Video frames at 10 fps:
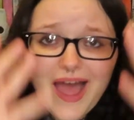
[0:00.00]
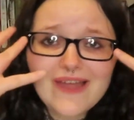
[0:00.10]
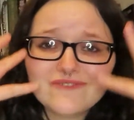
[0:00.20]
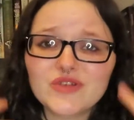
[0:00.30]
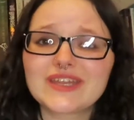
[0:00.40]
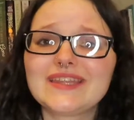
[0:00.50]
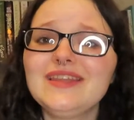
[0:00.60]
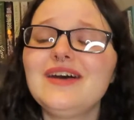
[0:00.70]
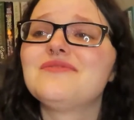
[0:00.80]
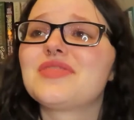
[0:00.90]
I freaking
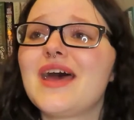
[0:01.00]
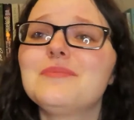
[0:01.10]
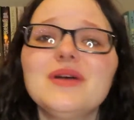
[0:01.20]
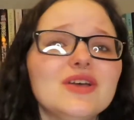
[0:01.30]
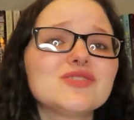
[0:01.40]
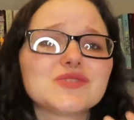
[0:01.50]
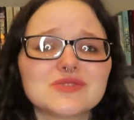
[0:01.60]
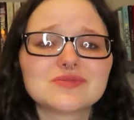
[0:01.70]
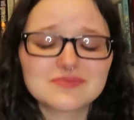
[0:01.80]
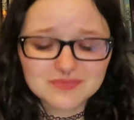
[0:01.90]
love them.
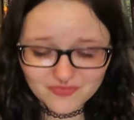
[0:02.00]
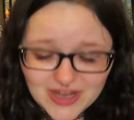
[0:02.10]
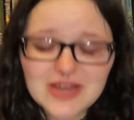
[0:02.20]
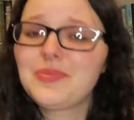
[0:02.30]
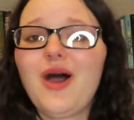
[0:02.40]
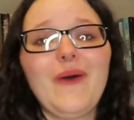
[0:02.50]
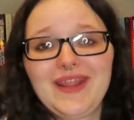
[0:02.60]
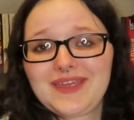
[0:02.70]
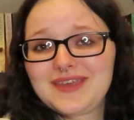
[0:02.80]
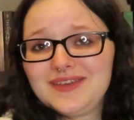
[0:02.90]
Very
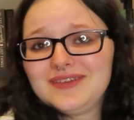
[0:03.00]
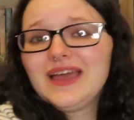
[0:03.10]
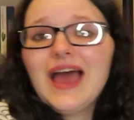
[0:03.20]
poetic.